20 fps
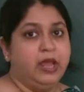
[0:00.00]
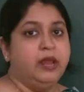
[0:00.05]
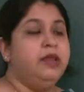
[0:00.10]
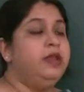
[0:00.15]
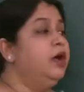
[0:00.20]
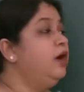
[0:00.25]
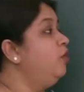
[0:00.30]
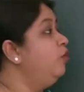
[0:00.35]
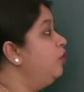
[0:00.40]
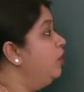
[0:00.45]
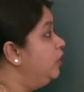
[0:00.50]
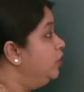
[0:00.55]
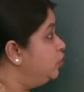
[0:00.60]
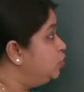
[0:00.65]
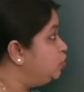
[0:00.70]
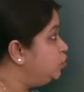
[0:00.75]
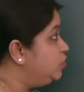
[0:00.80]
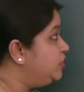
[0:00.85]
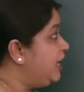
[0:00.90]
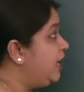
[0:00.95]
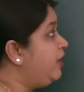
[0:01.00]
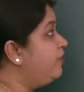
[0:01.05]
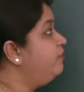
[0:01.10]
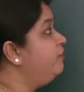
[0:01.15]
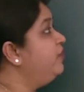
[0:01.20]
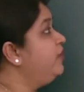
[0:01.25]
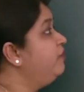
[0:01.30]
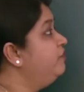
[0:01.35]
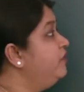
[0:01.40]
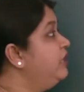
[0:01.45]
Now today
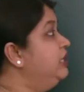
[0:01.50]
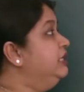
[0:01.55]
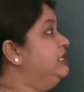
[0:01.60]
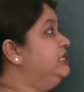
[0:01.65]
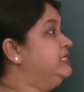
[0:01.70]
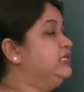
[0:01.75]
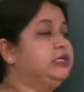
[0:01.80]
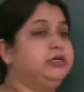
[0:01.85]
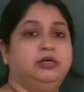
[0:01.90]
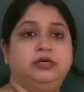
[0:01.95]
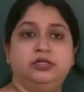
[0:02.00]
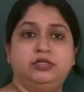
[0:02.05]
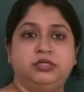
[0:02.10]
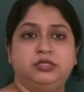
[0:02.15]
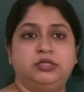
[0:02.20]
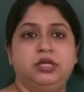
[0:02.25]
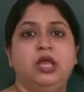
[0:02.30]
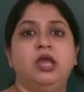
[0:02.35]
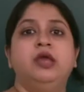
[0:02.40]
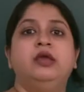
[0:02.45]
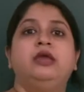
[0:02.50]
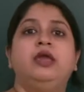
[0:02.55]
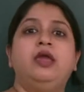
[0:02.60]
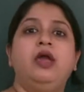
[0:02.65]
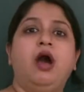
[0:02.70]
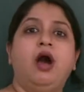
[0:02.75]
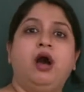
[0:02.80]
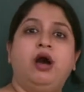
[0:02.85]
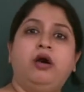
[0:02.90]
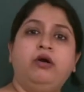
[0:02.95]
we will discuss
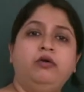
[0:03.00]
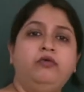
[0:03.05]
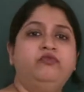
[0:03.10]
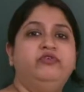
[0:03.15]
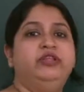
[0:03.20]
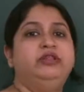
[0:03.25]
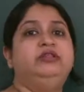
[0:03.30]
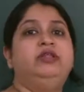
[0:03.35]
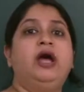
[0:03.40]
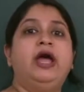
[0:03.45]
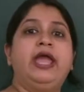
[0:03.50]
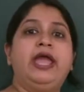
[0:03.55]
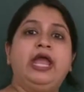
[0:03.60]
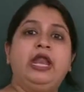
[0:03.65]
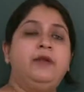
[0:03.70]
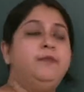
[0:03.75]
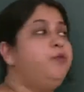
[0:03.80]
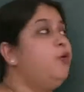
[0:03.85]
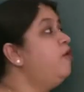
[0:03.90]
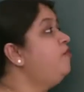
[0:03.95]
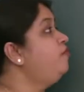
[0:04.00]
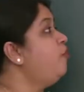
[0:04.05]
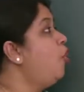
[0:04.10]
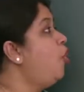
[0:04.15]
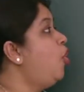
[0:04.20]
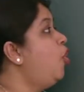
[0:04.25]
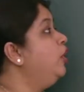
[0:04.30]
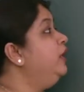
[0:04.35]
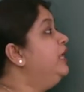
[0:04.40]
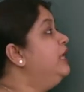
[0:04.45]
how with the help of
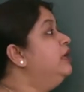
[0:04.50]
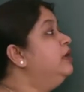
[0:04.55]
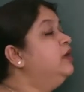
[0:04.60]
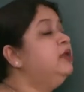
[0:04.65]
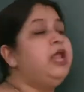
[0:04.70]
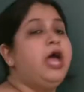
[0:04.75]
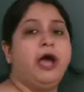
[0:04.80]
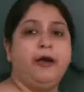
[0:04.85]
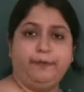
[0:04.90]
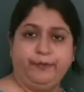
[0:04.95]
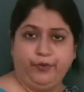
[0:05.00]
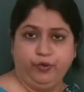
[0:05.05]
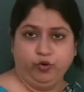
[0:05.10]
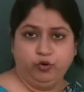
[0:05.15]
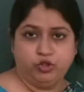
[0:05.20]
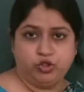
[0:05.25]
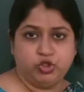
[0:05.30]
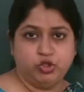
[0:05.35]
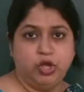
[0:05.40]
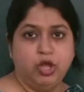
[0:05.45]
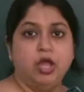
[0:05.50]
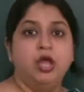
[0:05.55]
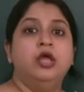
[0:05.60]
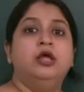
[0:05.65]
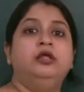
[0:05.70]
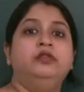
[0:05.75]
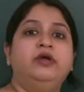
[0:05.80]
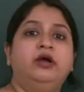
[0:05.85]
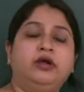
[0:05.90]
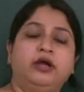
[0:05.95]
ordinal approach
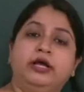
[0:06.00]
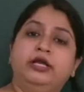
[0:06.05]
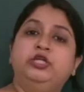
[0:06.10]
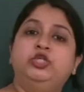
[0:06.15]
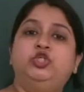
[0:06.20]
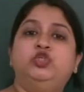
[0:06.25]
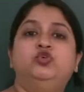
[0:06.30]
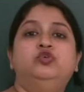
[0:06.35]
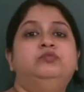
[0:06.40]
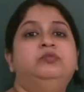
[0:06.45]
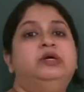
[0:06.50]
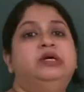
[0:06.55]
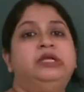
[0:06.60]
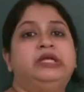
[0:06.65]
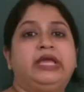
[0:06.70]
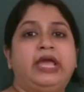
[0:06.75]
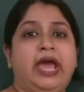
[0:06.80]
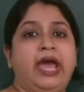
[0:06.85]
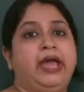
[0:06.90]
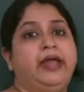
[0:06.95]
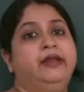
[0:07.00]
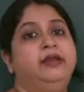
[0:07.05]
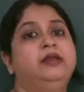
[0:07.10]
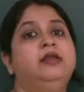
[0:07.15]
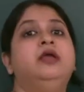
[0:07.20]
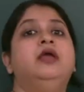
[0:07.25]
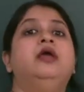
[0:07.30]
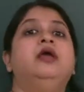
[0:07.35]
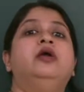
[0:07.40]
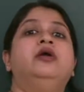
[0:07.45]
the consumer can
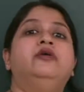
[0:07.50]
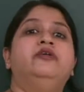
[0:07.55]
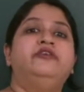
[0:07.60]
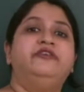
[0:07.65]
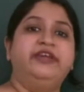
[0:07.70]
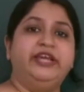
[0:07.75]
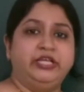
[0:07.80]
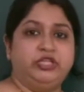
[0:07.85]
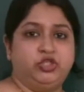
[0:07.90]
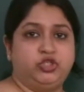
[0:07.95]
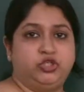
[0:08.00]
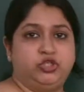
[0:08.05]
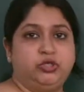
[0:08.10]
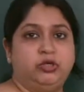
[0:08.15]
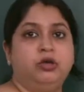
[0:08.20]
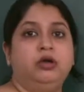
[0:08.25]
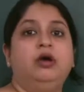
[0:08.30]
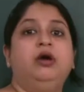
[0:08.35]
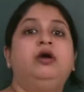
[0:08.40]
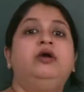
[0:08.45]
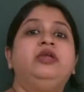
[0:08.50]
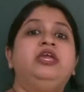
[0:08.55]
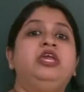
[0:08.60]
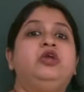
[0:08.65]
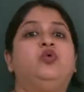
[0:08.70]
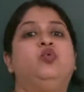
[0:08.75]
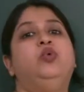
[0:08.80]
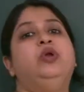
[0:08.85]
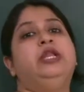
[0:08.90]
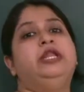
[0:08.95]
reach a
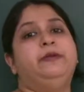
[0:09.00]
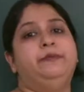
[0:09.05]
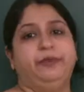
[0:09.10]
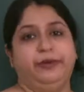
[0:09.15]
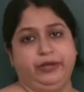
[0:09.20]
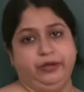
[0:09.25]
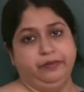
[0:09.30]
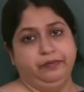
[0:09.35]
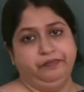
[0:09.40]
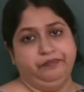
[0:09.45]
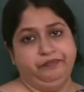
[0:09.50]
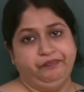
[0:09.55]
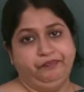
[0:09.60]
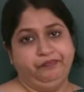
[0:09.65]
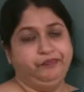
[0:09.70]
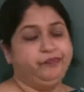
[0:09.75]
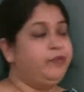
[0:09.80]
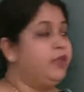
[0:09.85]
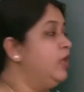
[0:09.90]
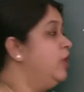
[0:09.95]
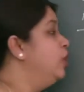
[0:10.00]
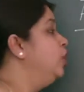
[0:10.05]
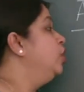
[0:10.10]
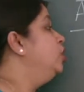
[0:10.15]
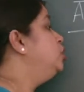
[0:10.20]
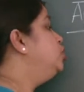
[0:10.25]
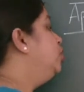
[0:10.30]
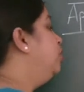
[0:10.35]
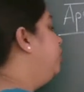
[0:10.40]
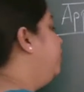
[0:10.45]
equilibrium.
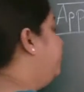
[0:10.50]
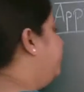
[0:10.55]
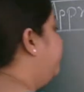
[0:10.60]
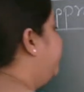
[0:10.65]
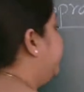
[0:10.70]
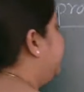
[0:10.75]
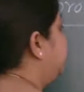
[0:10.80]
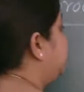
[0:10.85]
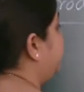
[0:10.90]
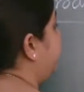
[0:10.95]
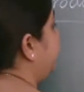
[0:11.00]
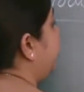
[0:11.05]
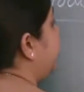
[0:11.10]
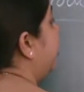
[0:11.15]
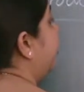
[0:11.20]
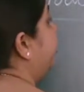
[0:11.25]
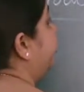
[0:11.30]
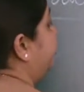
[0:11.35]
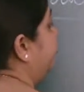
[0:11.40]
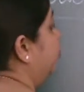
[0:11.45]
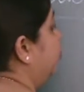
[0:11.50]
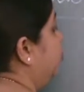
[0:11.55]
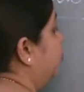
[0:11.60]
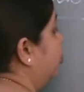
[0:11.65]
So first we have to